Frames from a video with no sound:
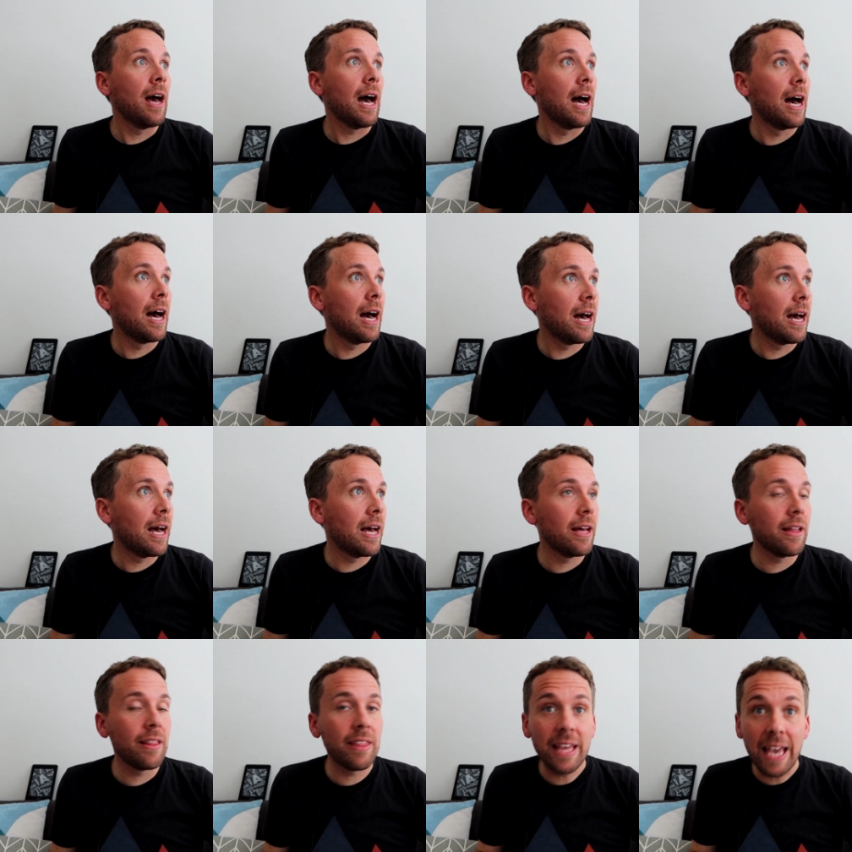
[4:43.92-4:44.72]

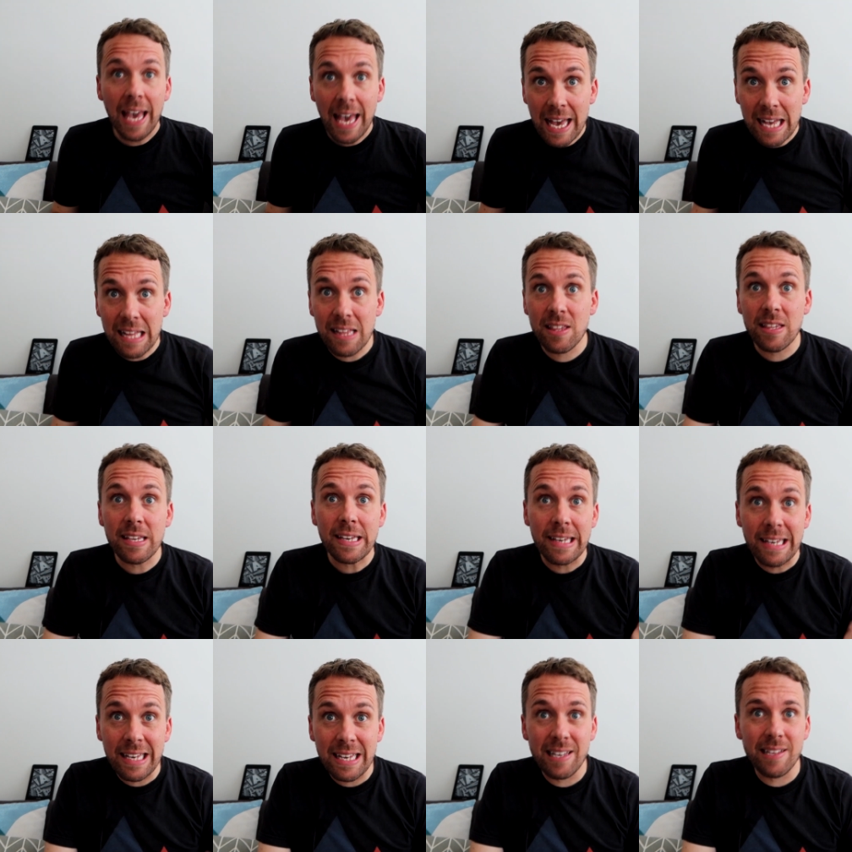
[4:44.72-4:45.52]
Uh, the answer
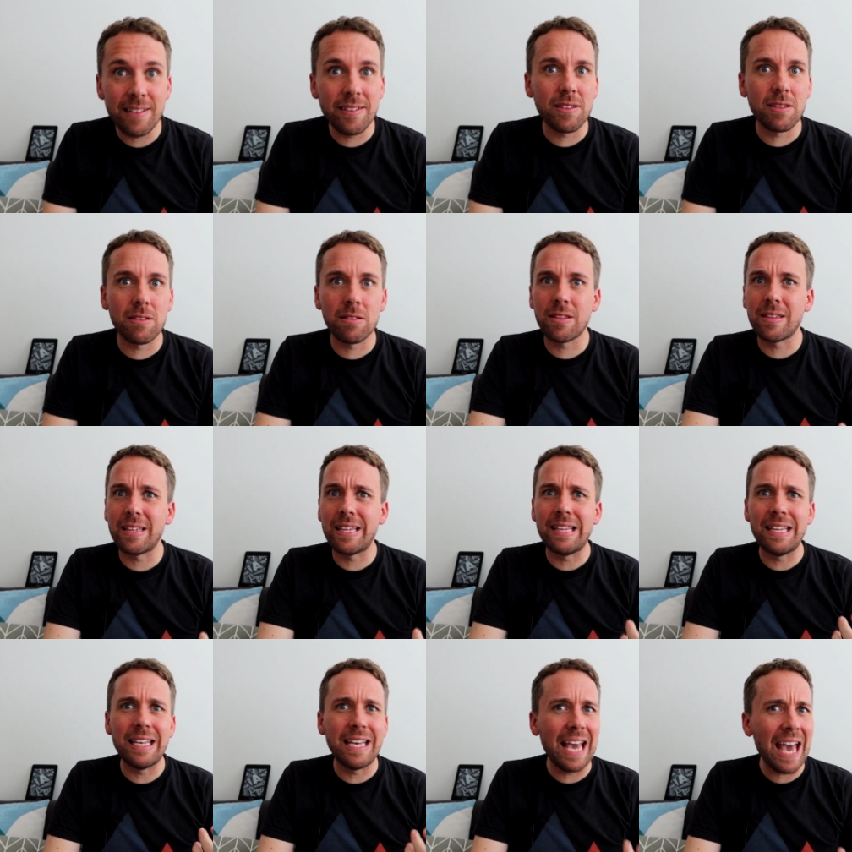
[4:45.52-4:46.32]
is
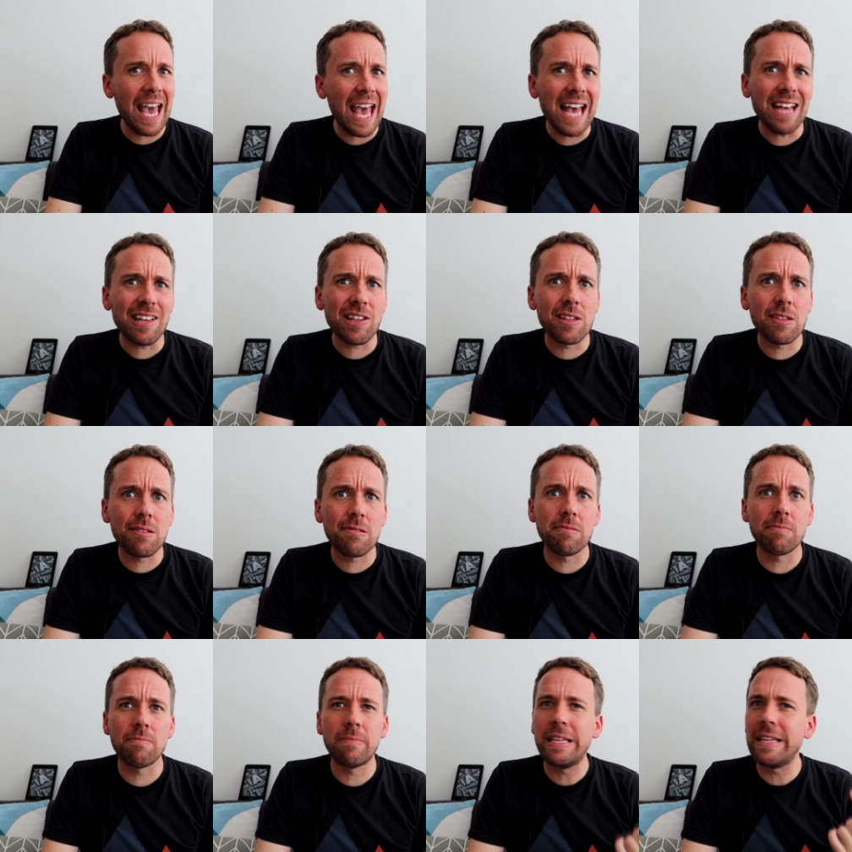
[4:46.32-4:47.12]
yes.
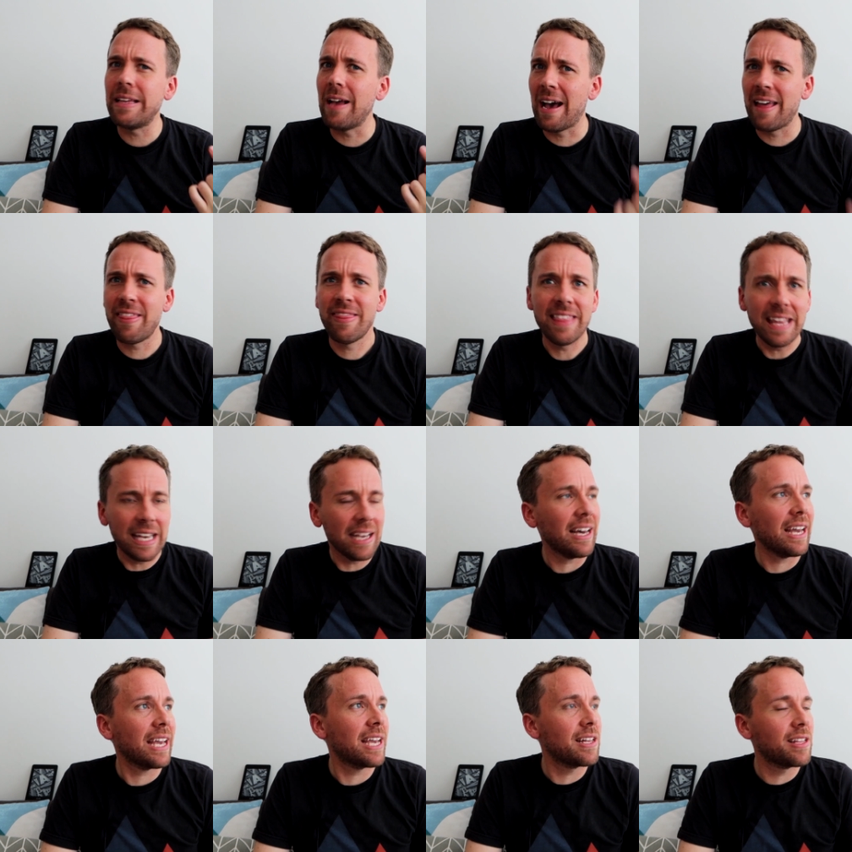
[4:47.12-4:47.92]
I
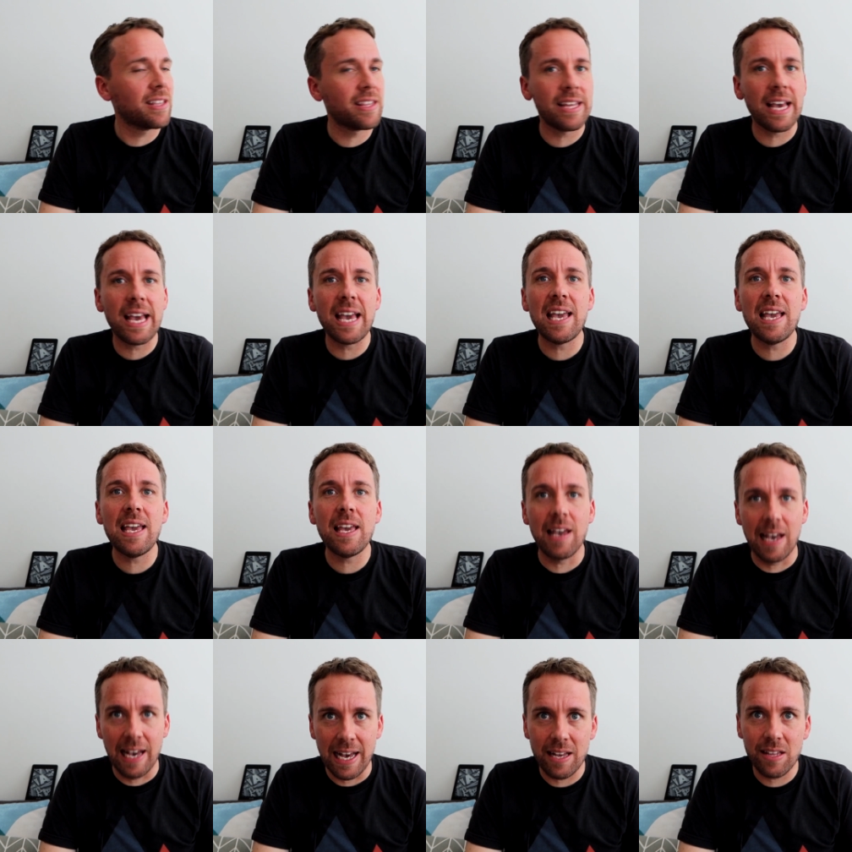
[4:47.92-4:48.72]
think I can say
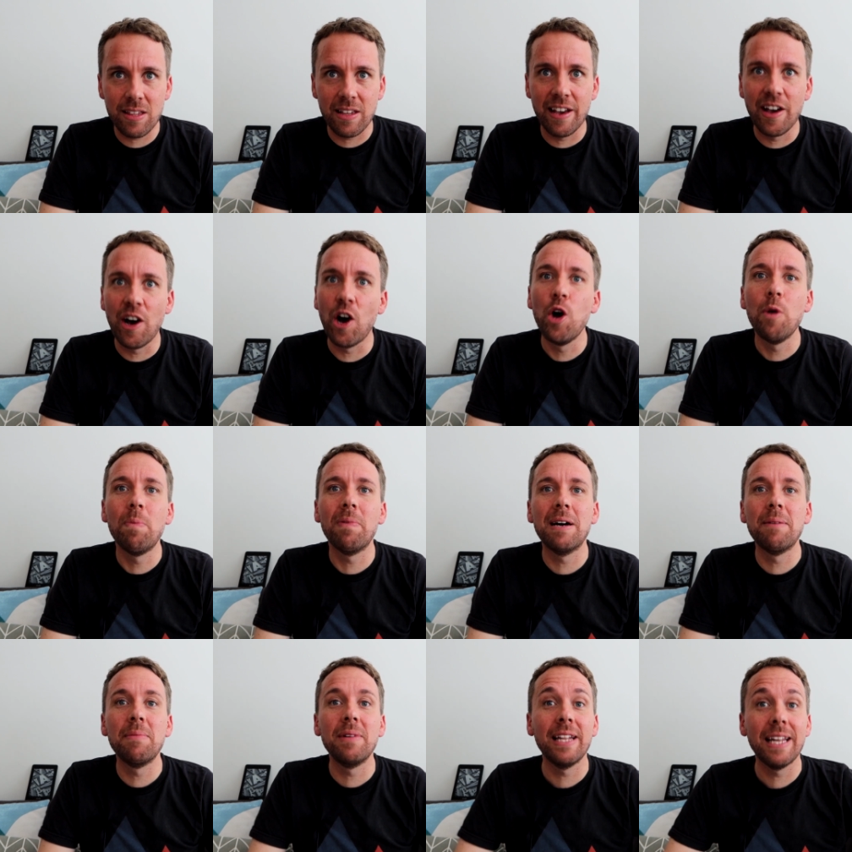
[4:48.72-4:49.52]
yes. I hope
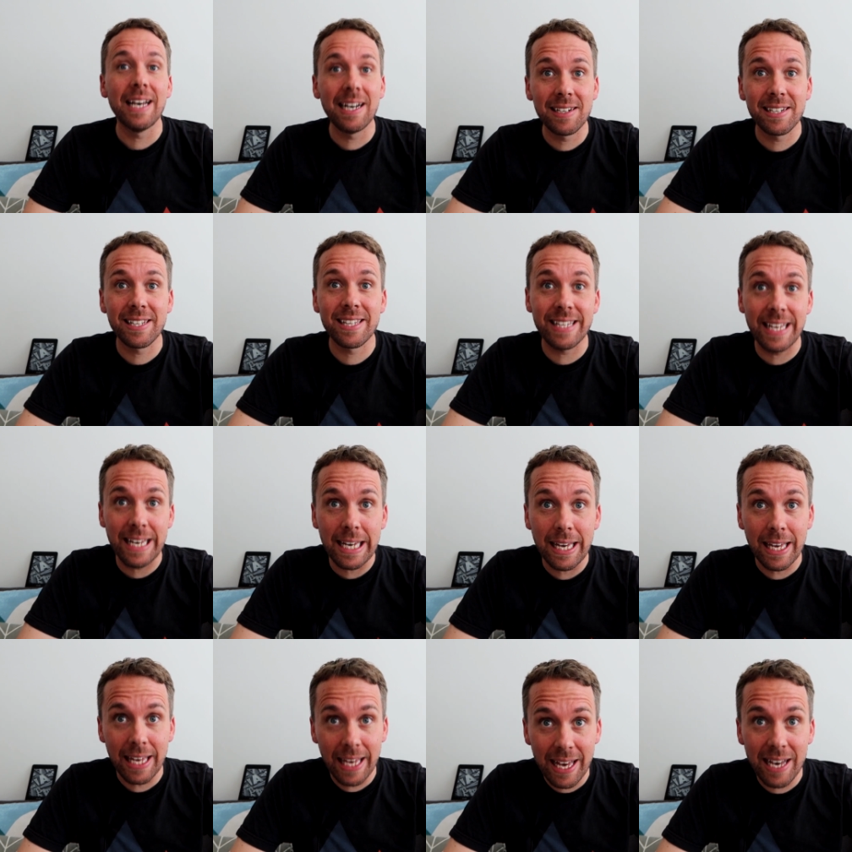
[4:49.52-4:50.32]
I'm allowed to
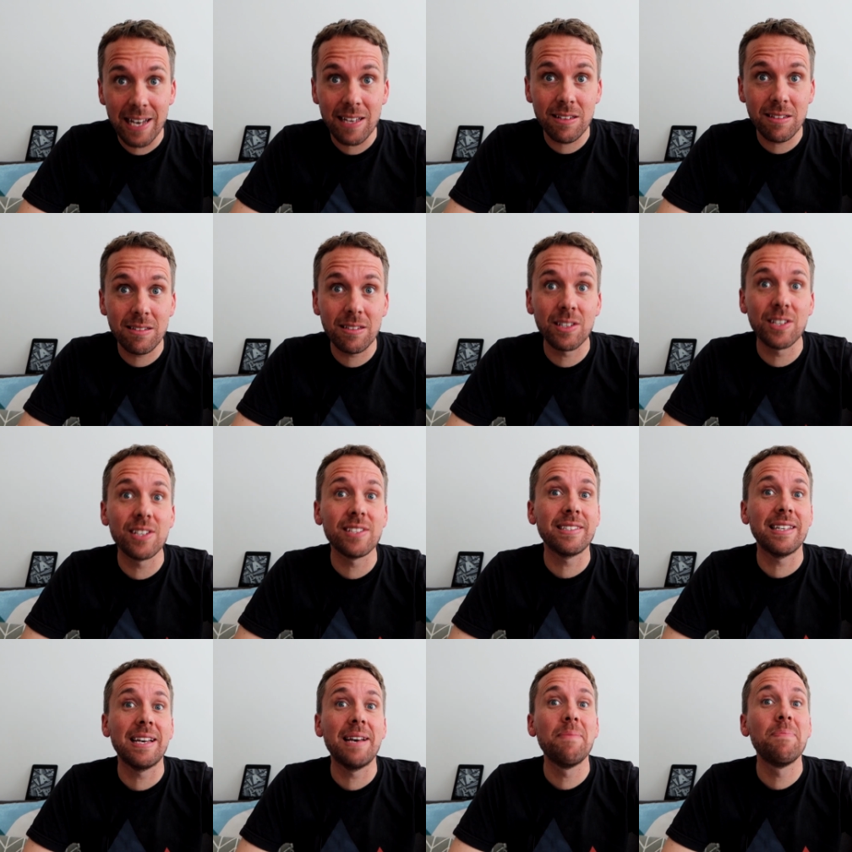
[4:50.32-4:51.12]
say yes,
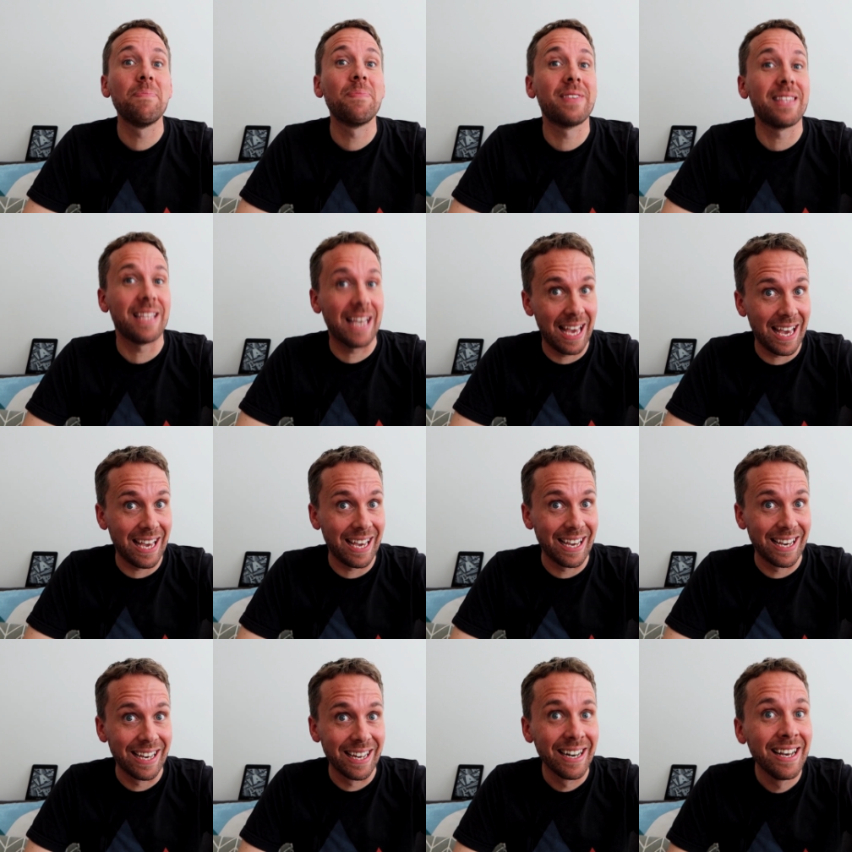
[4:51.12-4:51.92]
because I'm
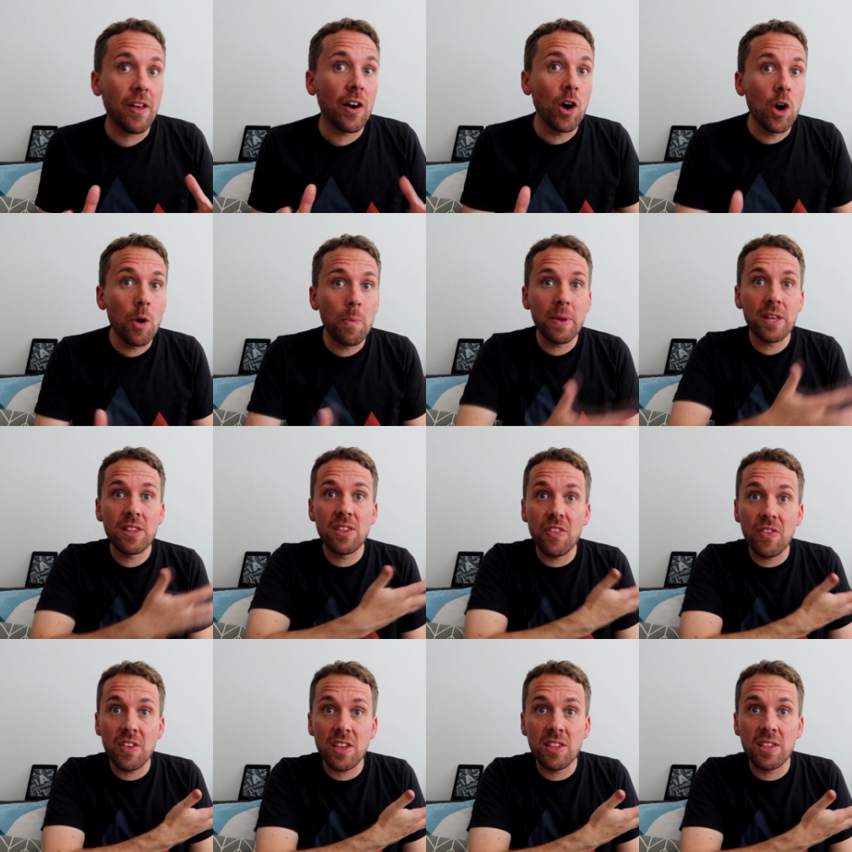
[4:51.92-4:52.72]
saying it. The hope is
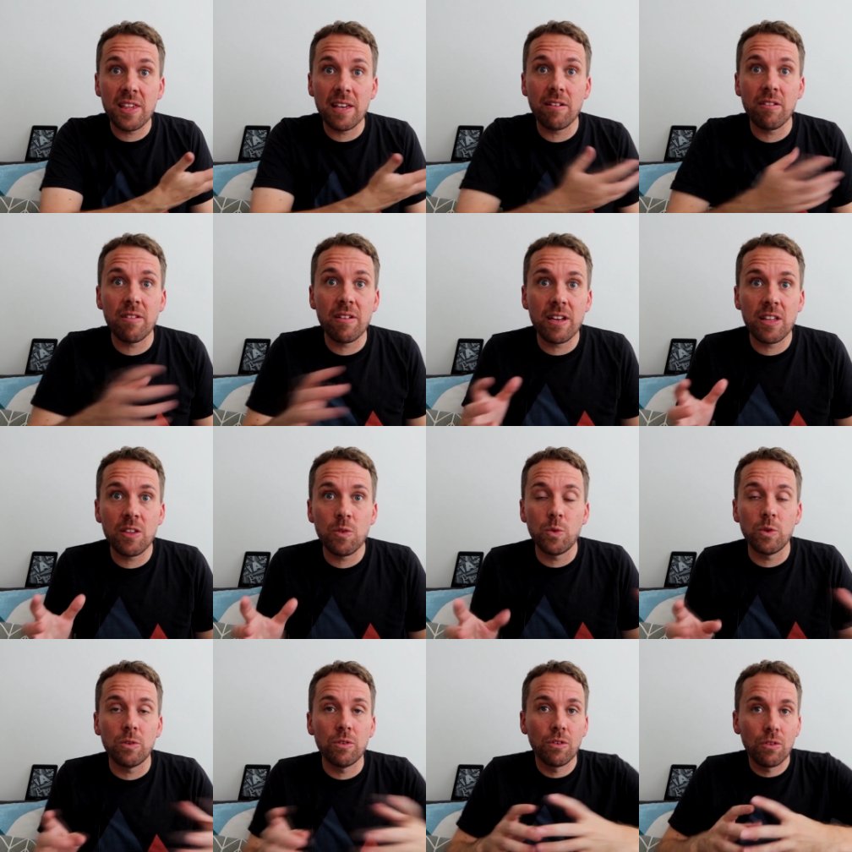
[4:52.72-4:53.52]
that this series
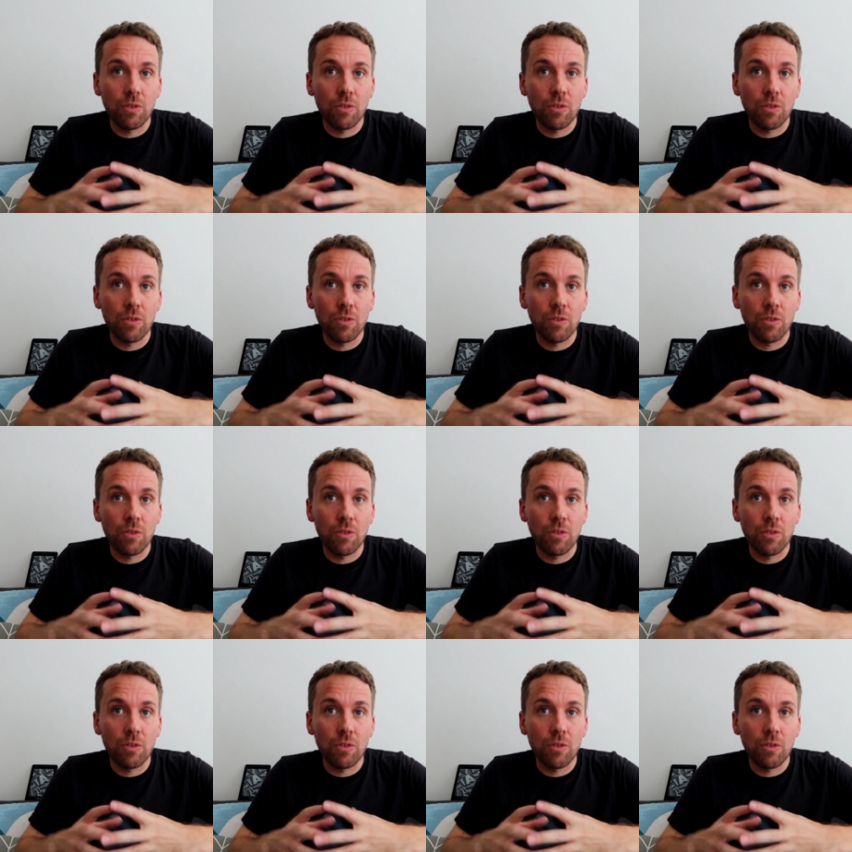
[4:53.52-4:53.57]
will